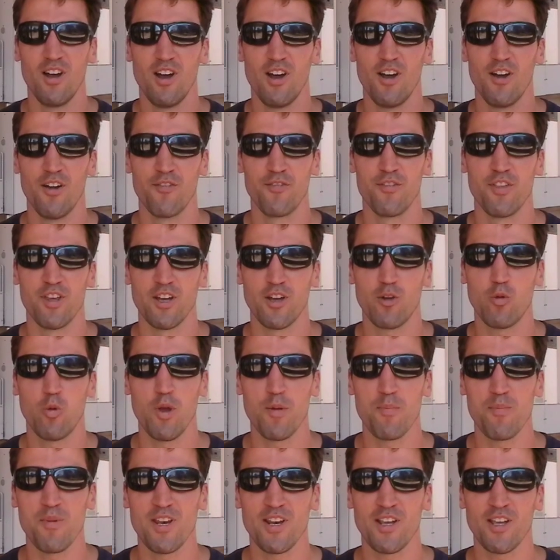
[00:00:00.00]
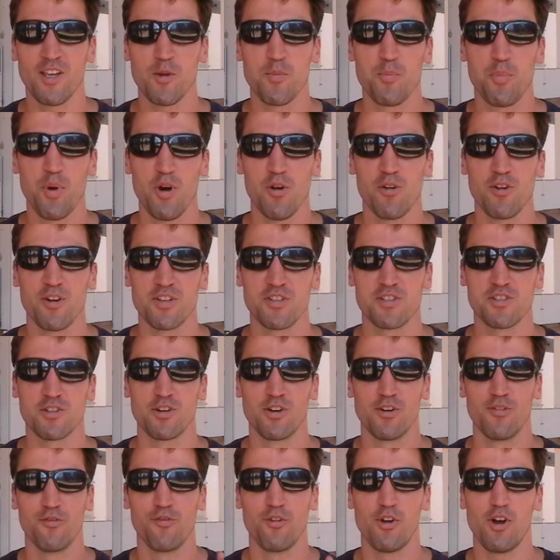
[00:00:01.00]
of the equipment and components
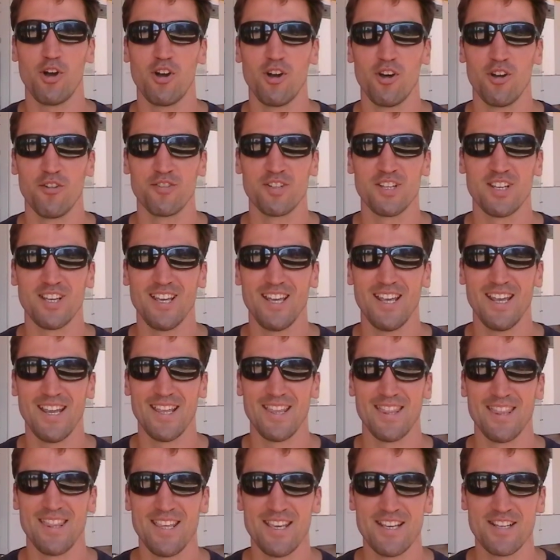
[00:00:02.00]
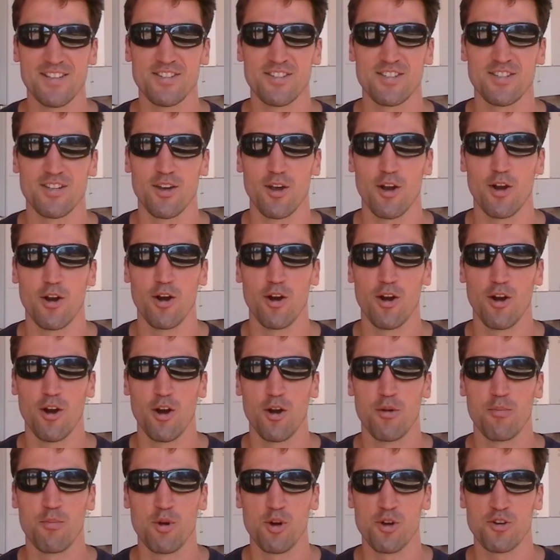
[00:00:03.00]
that are involved in this
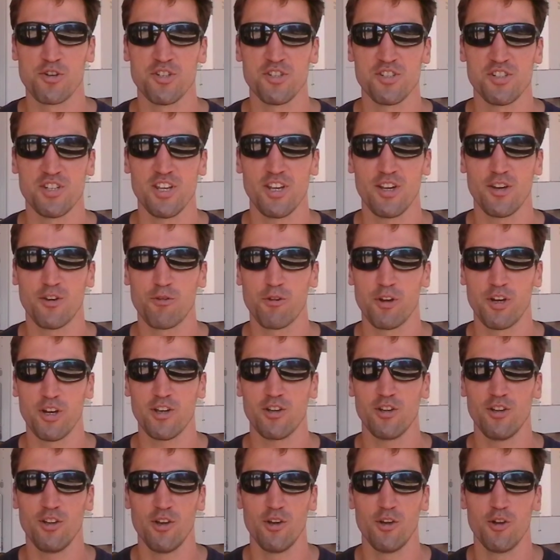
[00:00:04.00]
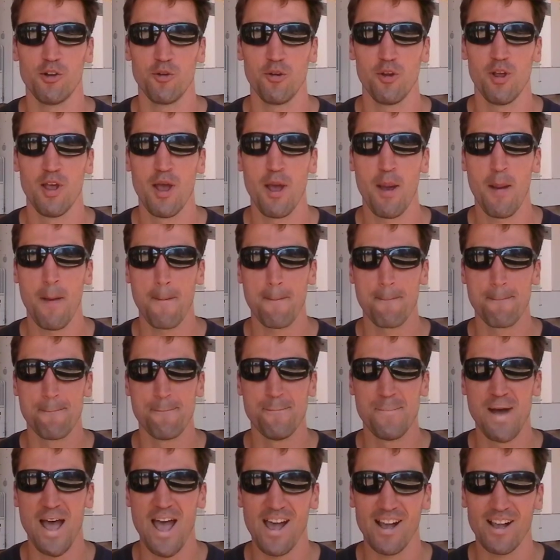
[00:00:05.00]
emergency critical load
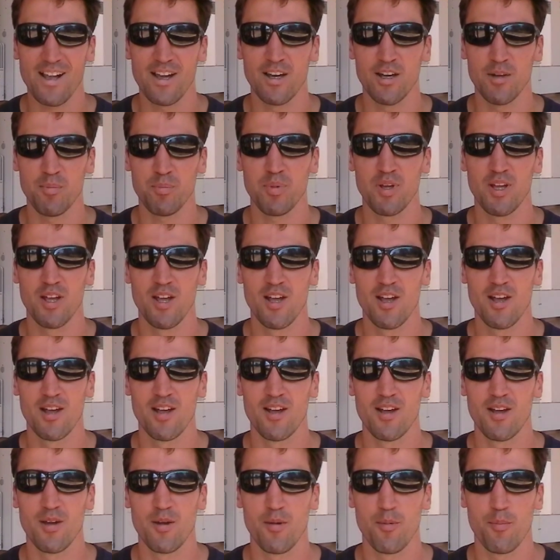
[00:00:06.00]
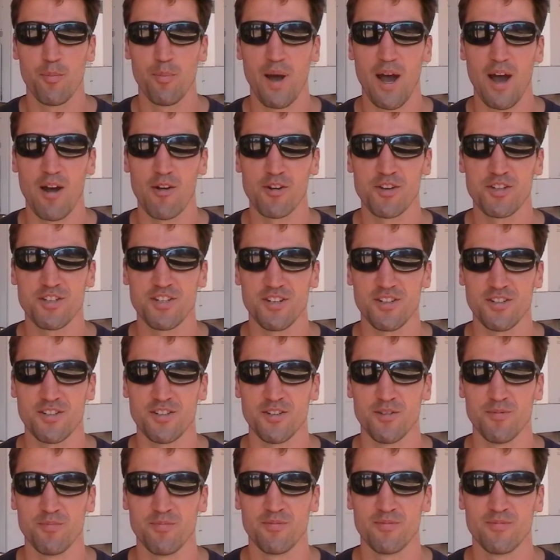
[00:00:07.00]
backup power
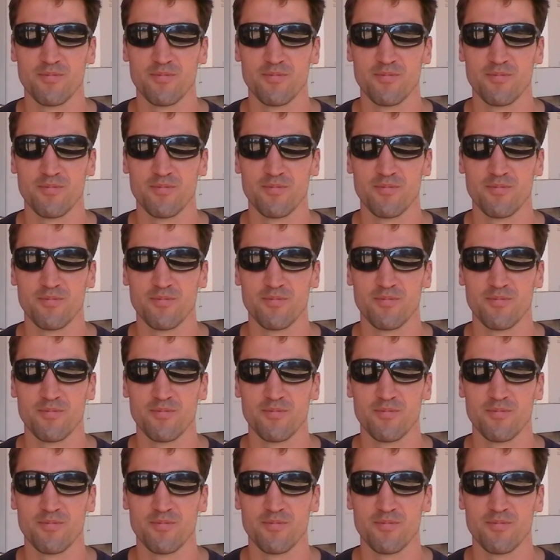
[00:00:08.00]
system.